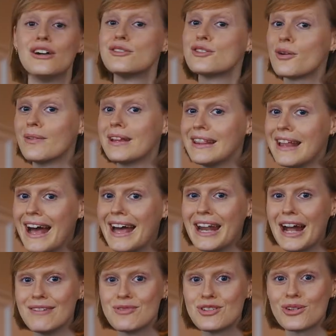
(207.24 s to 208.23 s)
So with
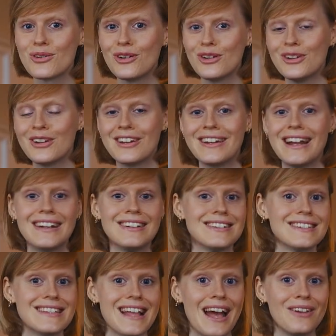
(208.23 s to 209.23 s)
that, I'm sure you could
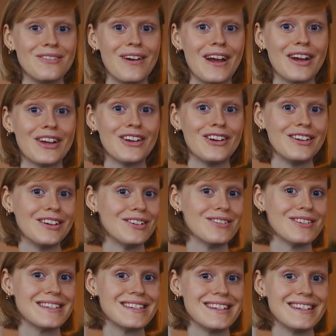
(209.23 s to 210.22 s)
understand why I couldn't
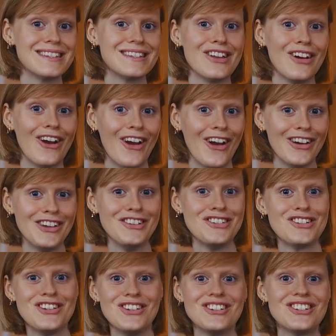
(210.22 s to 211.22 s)
resist the
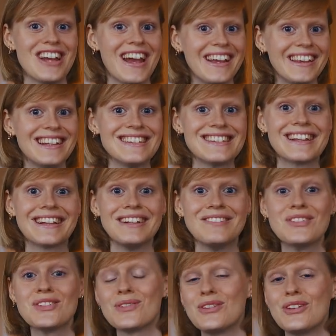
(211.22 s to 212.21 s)
urge to share these
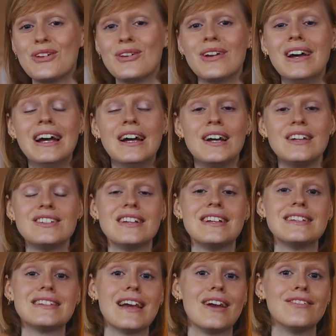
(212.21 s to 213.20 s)
clips with you.
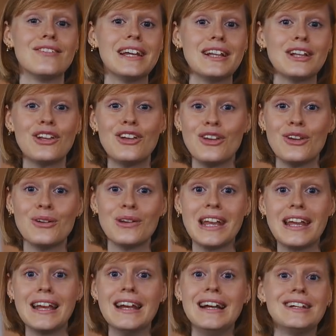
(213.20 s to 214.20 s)
She's a real
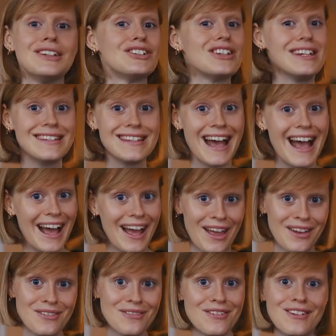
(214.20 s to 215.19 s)
cutie, she's a
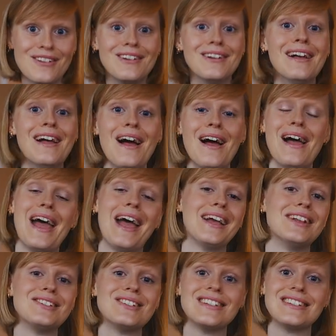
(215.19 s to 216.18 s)
handful,
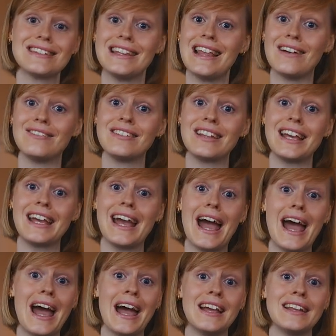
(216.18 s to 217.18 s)
and she's lovely.
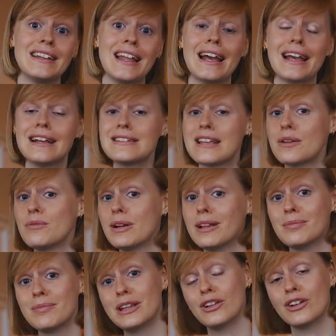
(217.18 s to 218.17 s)
And like I said,
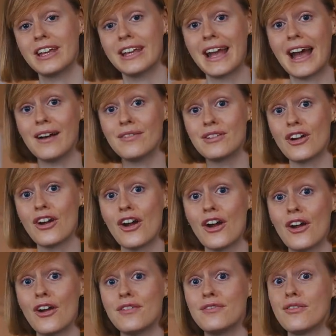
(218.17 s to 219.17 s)
we'll be looking after
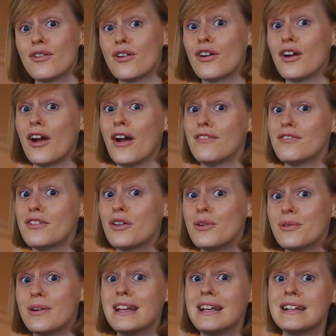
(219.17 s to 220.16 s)
her for a
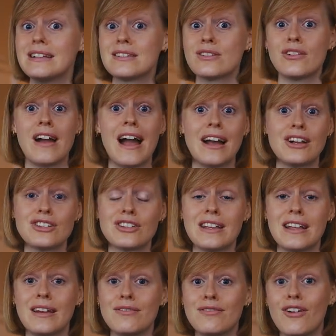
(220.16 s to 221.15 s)
few weeks, or
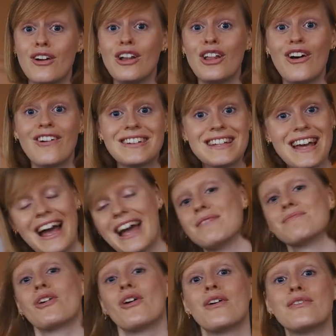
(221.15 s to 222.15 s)
actually for a long
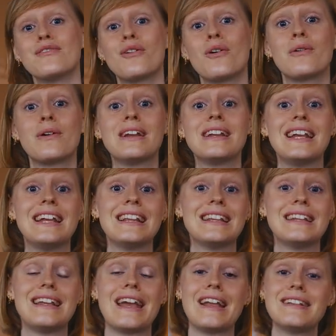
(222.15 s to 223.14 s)
time going forward in
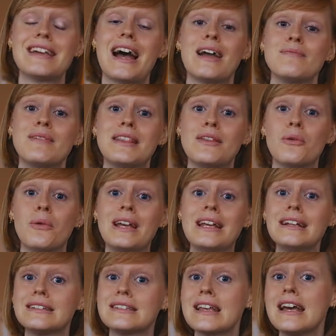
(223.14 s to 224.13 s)
the daytime in the
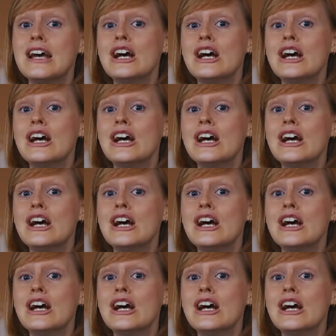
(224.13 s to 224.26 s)
weeks.